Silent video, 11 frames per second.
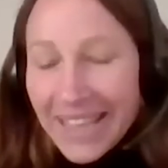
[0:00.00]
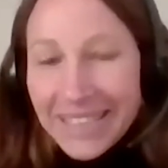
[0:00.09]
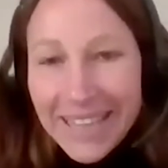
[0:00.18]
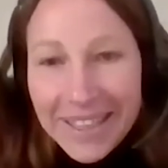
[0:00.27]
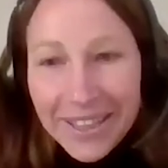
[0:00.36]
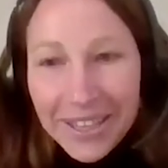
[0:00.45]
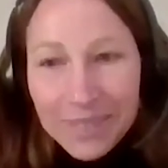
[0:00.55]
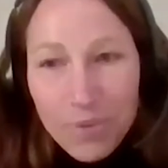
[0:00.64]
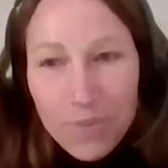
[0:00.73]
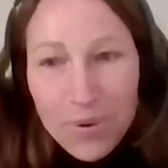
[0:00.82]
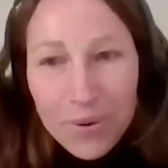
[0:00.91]
Sanders'
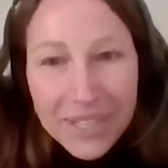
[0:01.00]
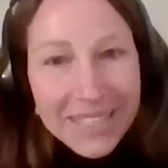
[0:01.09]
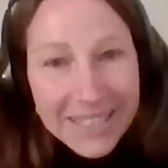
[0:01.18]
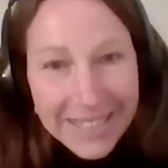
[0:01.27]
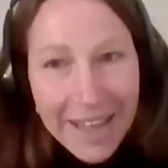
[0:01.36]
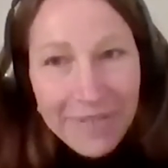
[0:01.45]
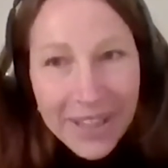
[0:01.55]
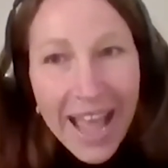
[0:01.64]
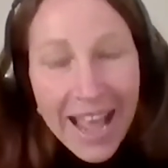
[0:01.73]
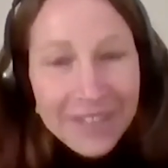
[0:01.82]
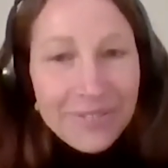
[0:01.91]
proposal, it's
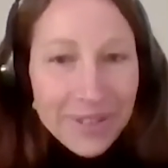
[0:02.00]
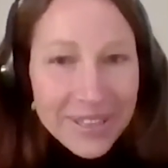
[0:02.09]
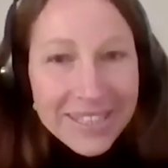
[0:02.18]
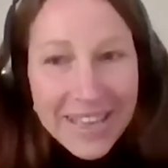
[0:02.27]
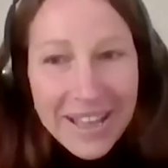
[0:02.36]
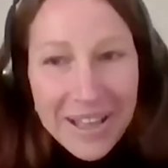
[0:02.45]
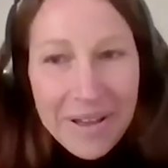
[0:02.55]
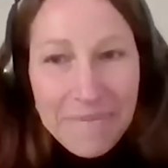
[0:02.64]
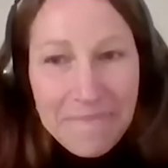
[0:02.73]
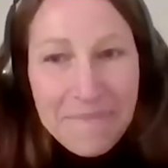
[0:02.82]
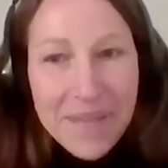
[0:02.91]
$700
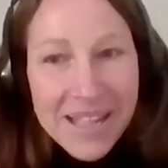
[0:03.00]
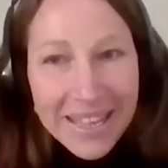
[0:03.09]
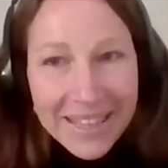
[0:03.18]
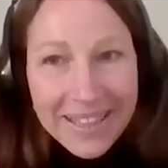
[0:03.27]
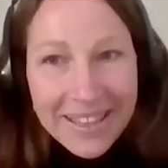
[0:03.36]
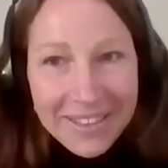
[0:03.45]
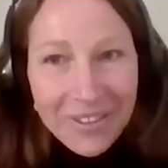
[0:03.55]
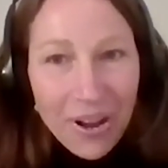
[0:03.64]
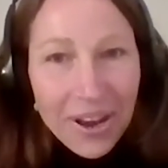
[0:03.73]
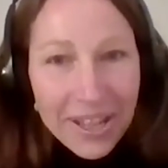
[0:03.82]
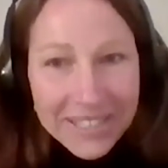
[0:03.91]
million
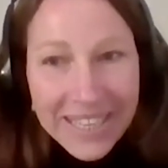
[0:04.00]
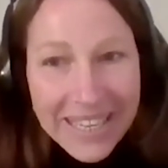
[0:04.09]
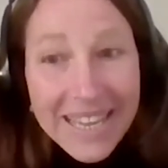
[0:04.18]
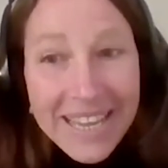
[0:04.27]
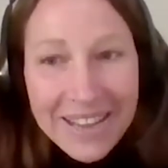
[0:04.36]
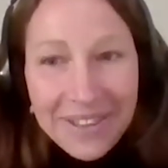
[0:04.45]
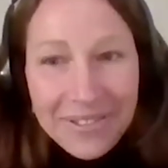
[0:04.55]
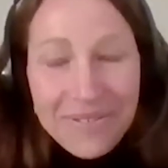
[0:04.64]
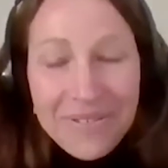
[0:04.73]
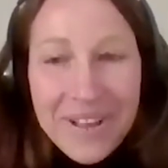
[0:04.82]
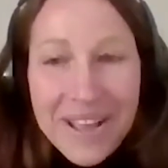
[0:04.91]
a year, no?